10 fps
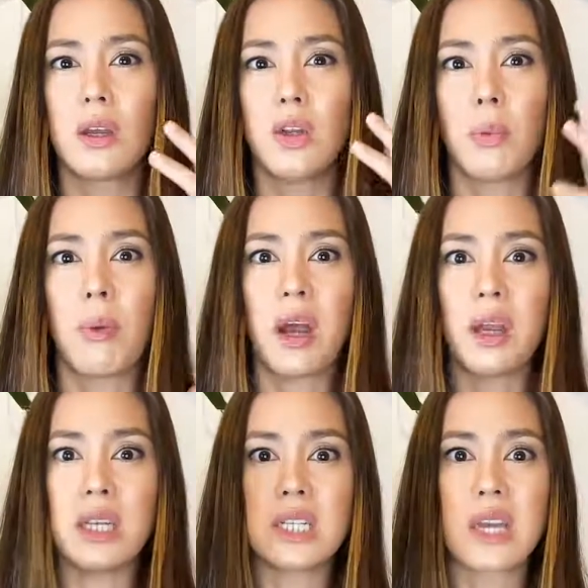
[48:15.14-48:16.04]
your
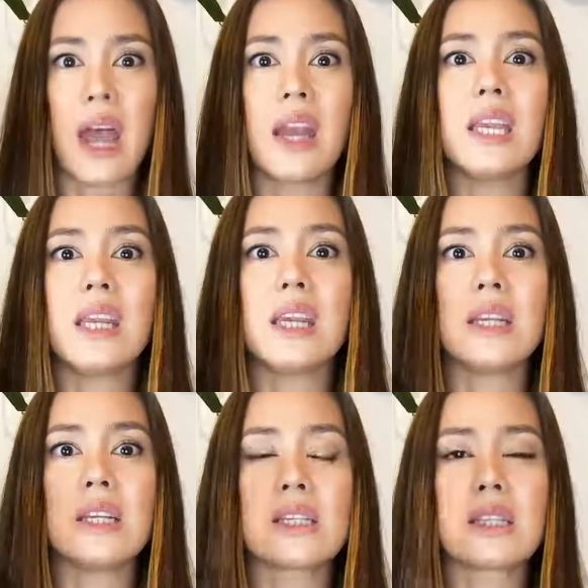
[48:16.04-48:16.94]
mind at
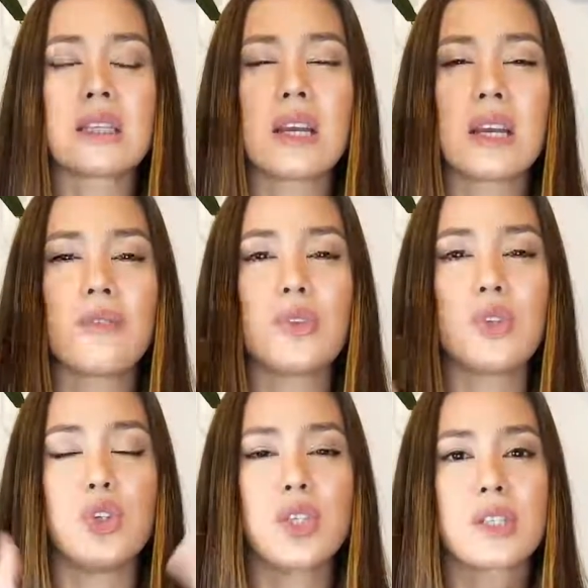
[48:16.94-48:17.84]
ease,
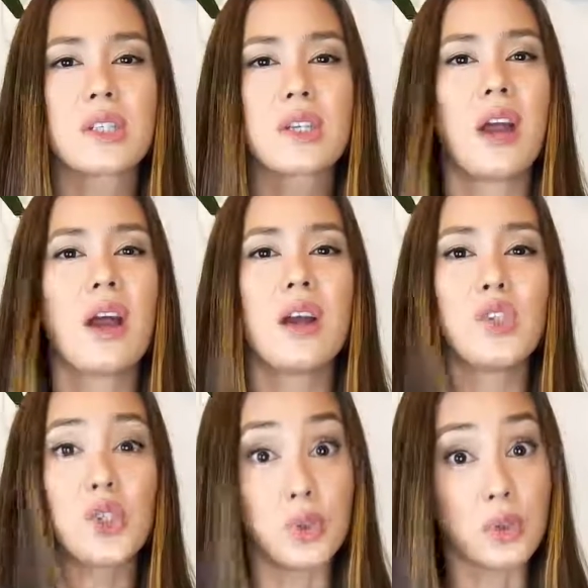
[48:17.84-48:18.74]
to just
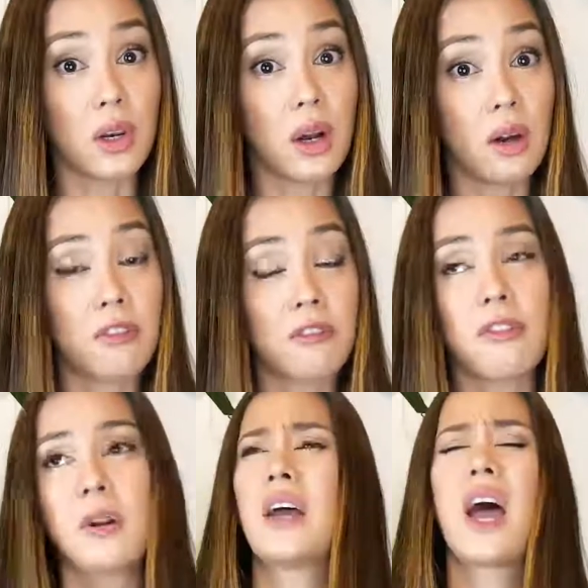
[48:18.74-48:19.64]
choose love,
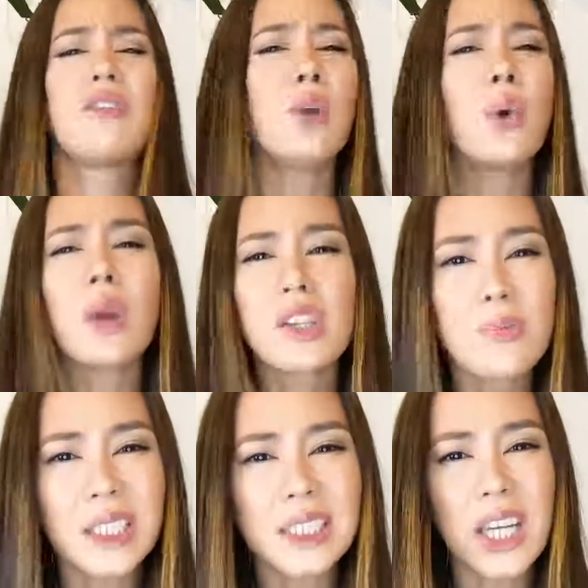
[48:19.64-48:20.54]
have no
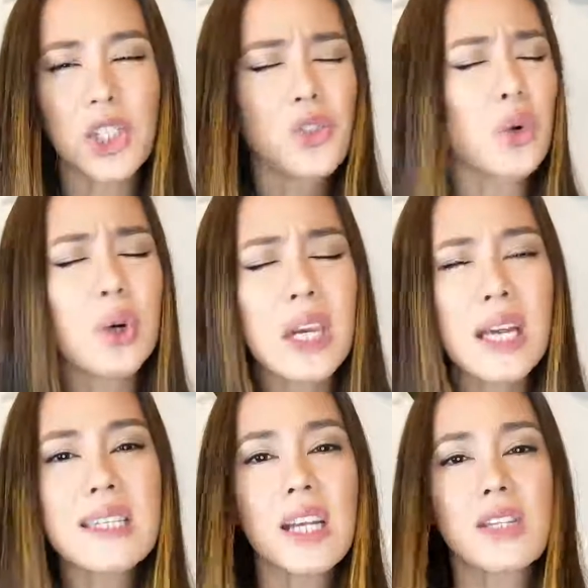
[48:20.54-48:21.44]
expectations or
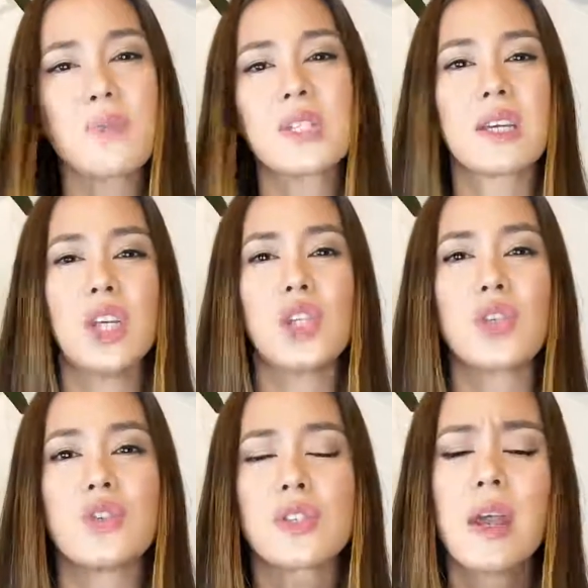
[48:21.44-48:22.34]
less
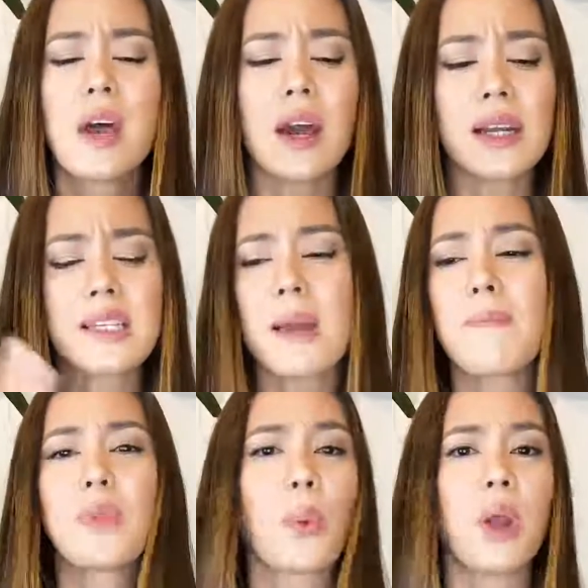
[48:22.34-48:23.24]
expectations,
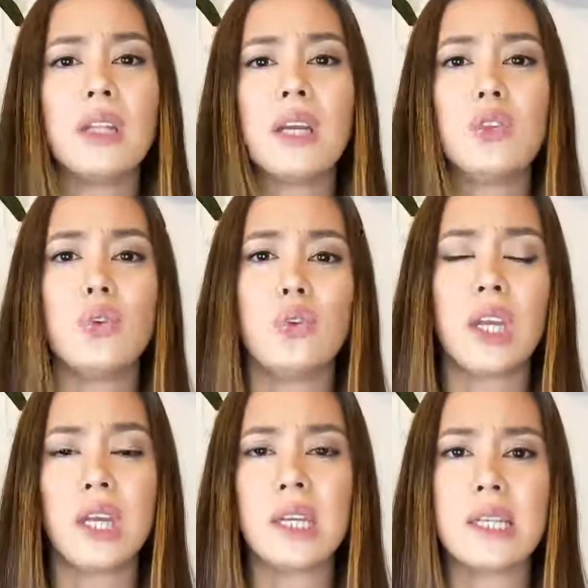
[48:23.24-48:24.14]
accept the way they do
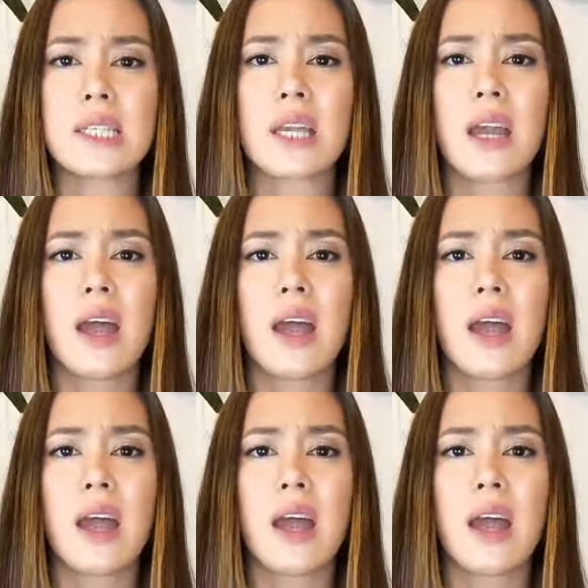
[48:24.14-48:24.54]
things,